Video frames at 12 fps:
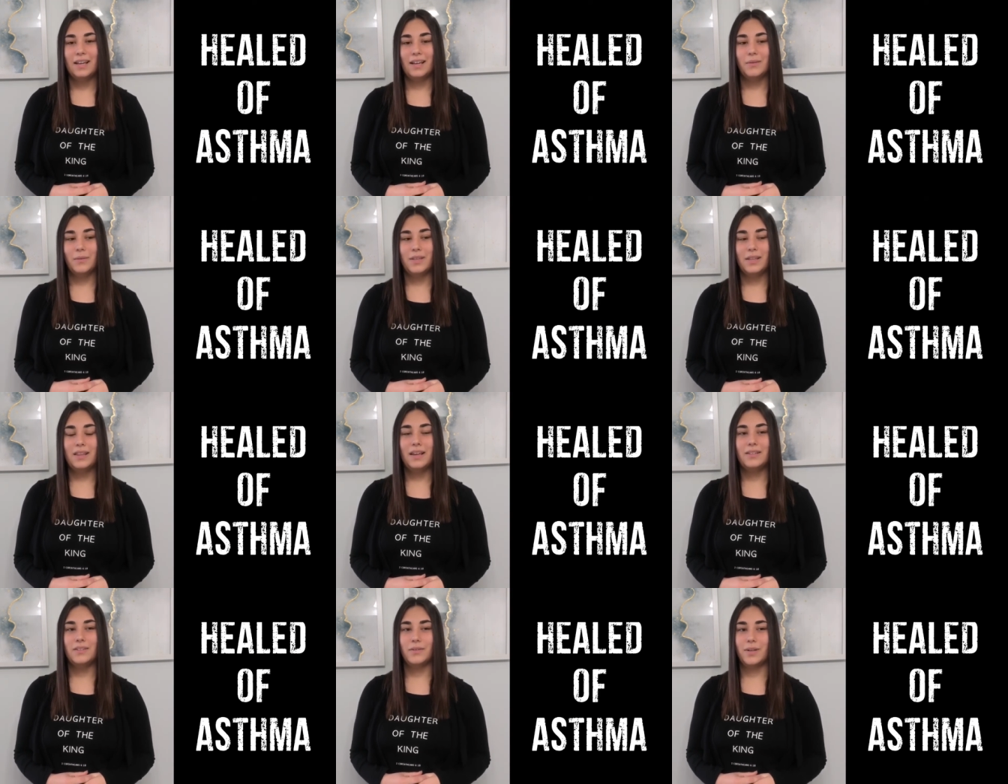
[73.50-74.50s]
And within
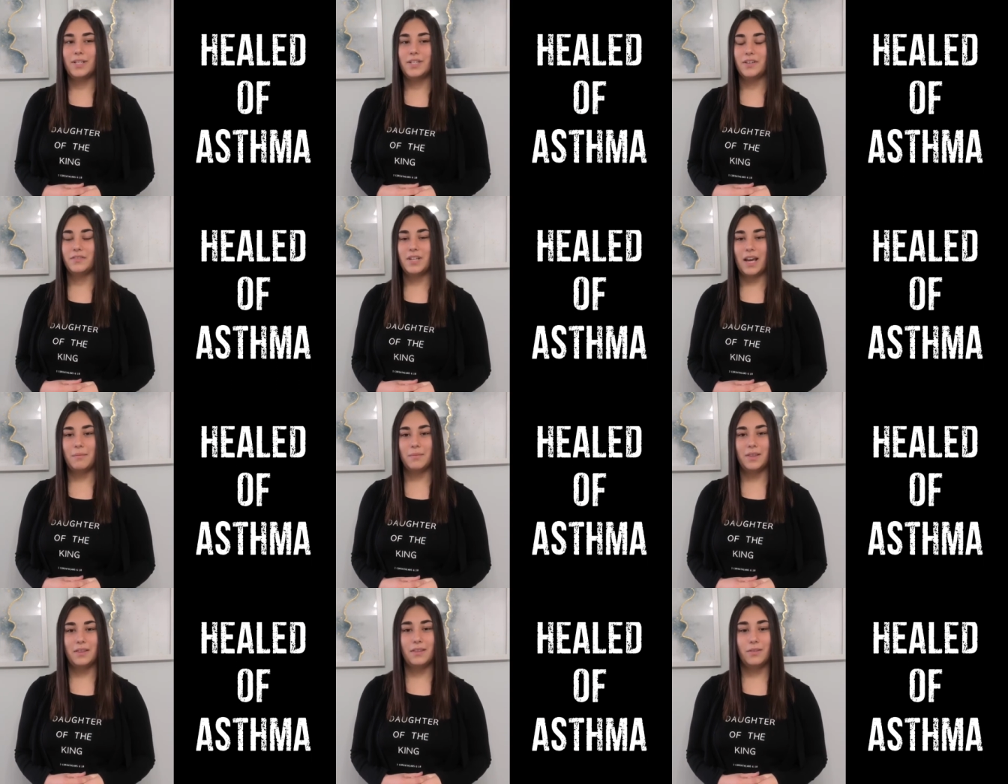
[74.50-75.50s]
that duration of
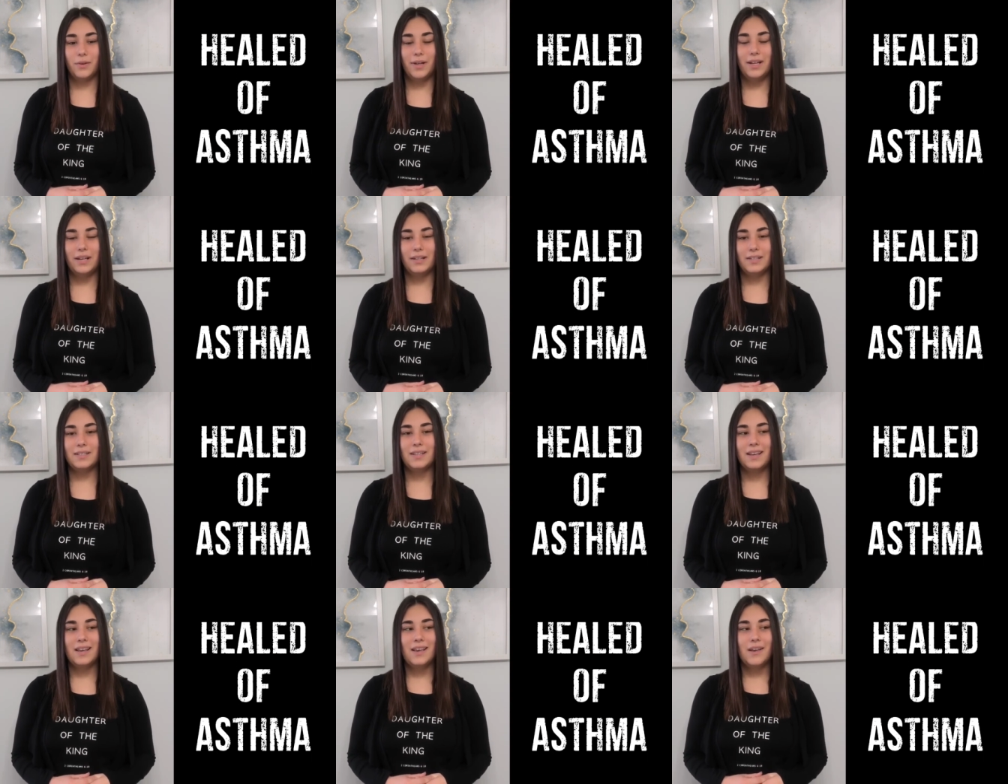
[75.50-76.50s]
time, three
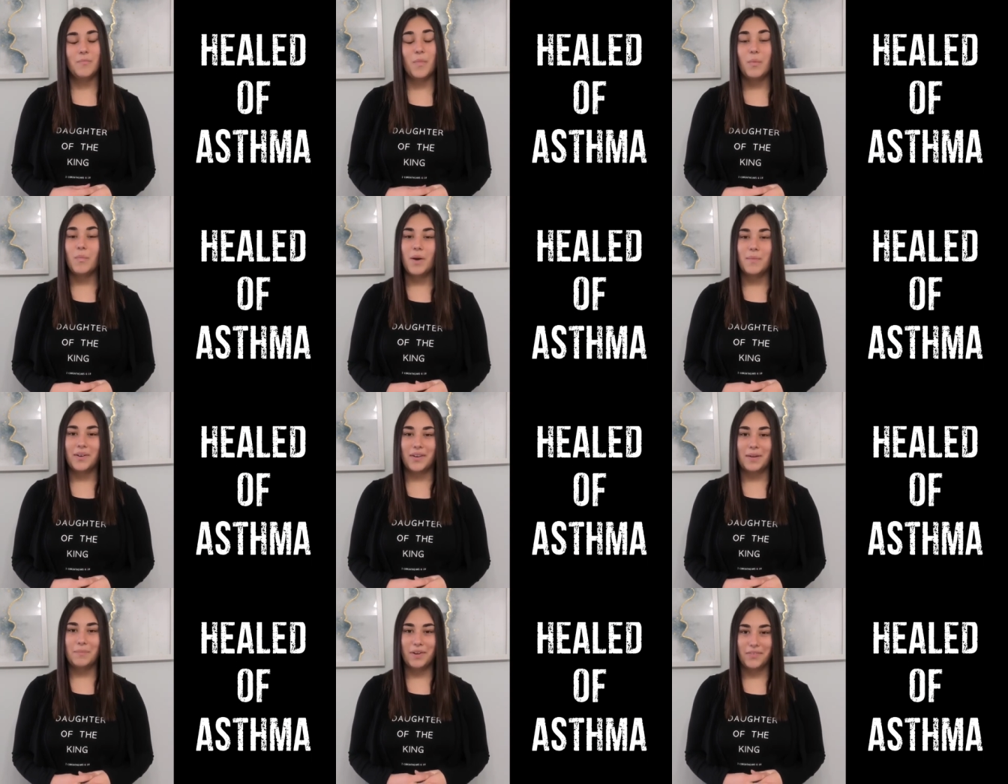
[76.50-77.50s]
years, my mom and
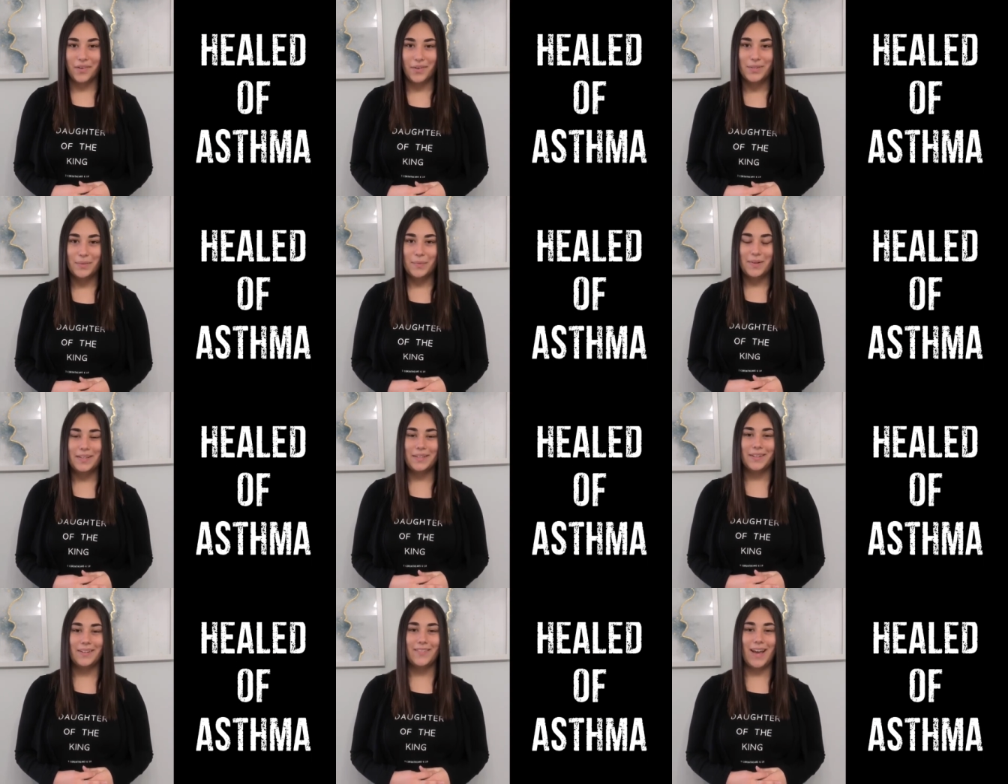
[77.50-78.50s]
grandpa have also been
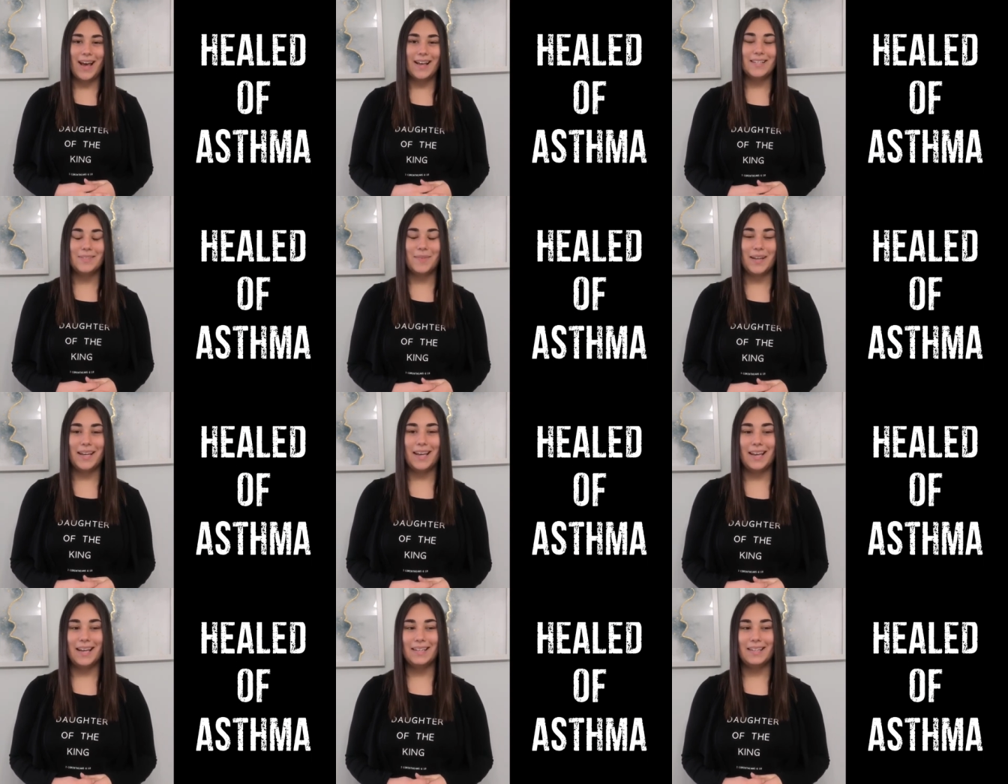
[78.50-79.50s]
healed of asthma,
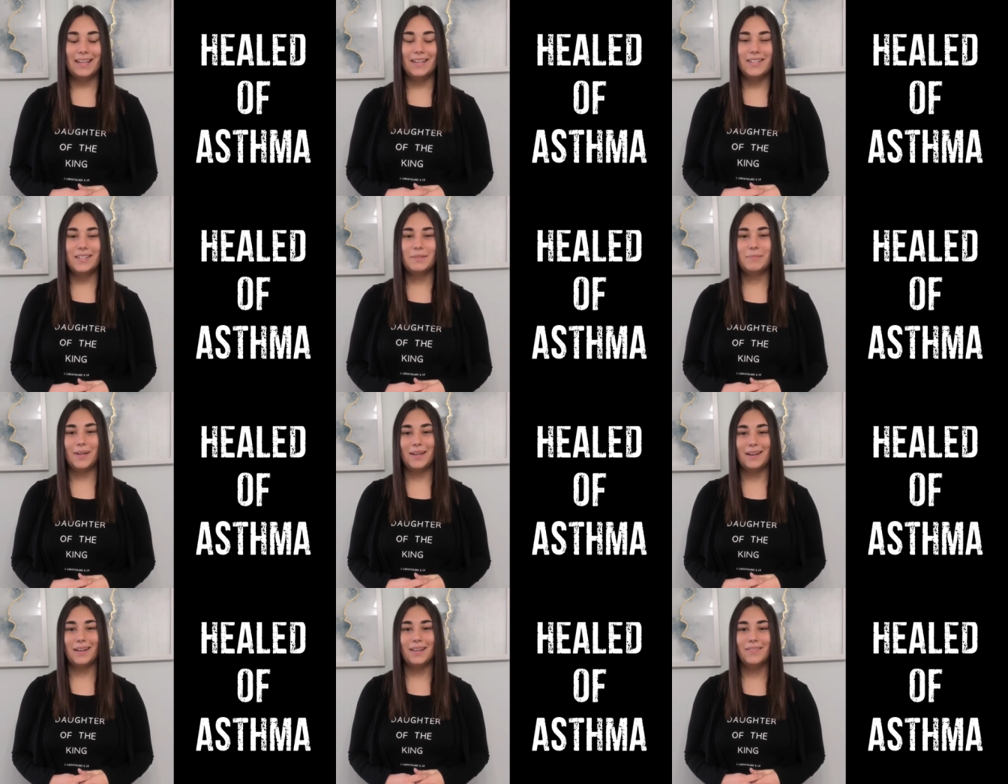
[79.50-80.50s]
and it has just been
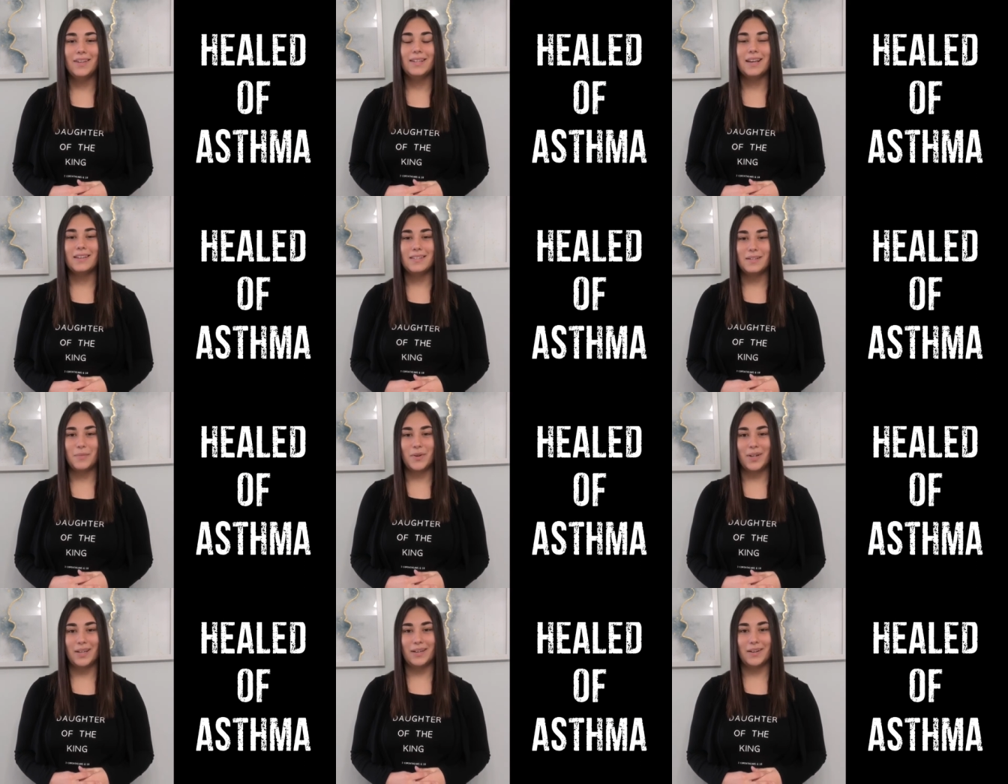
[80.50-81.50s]
a living
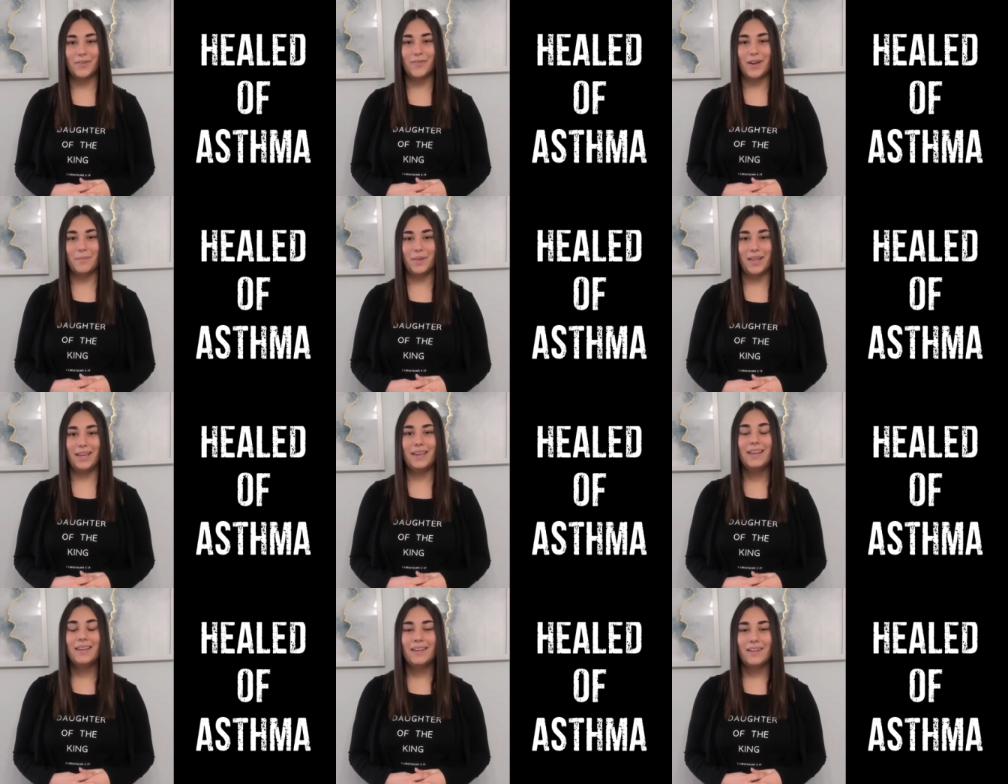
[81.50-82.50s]
testimony in our family
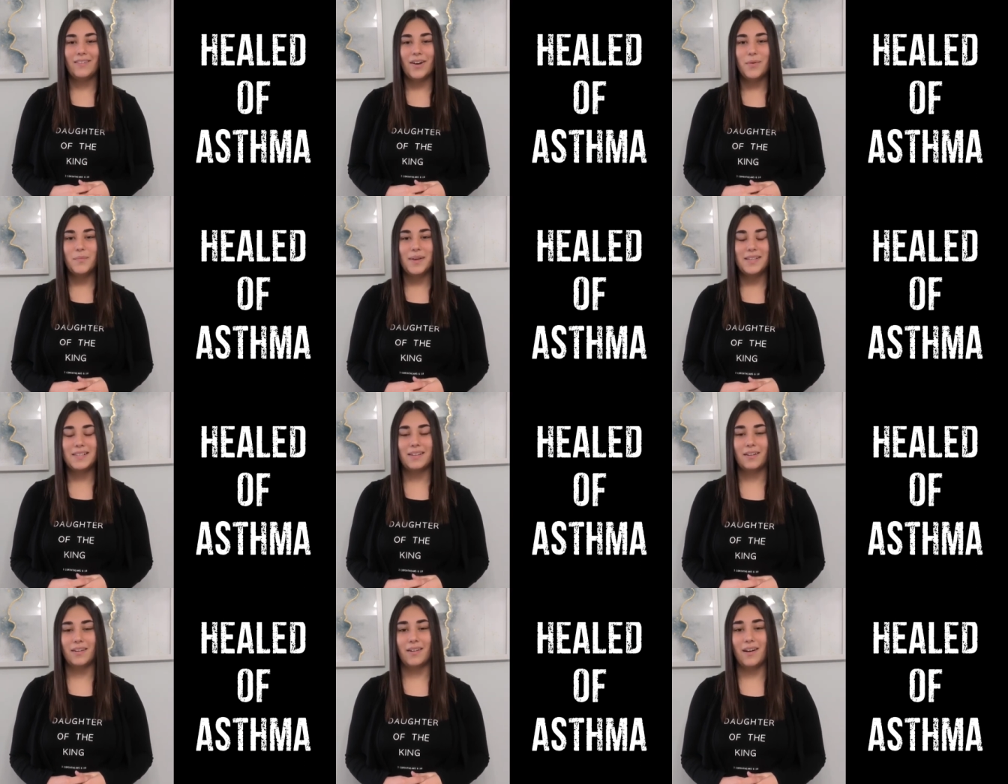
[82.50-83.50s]
of how
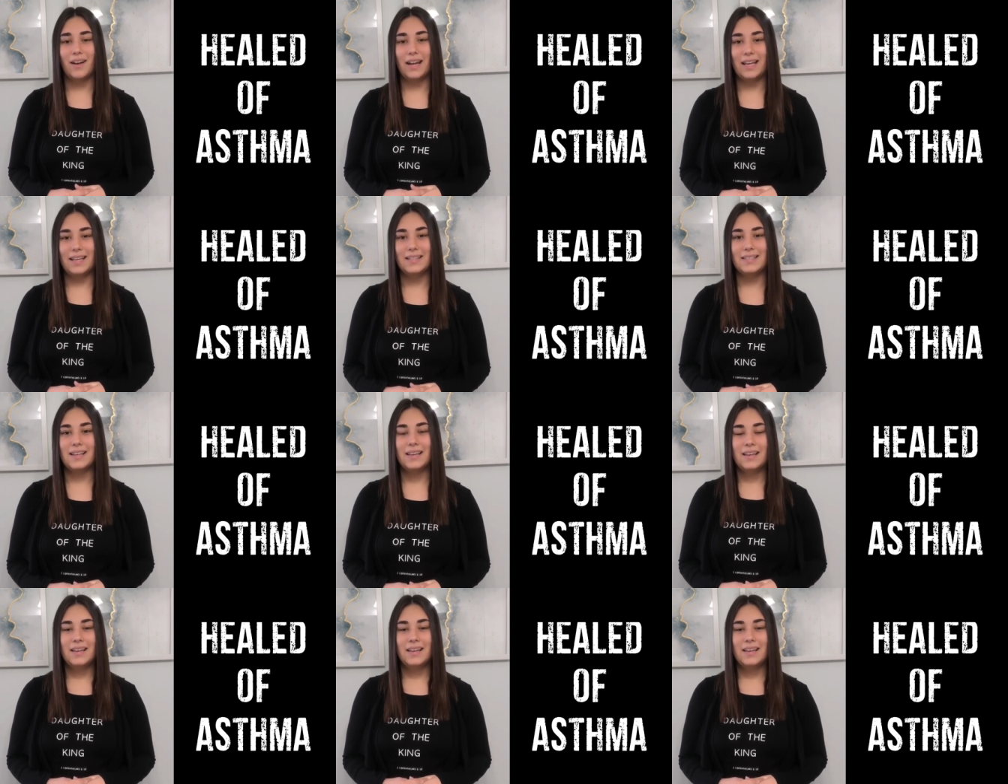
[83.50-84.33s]
amazing our God is.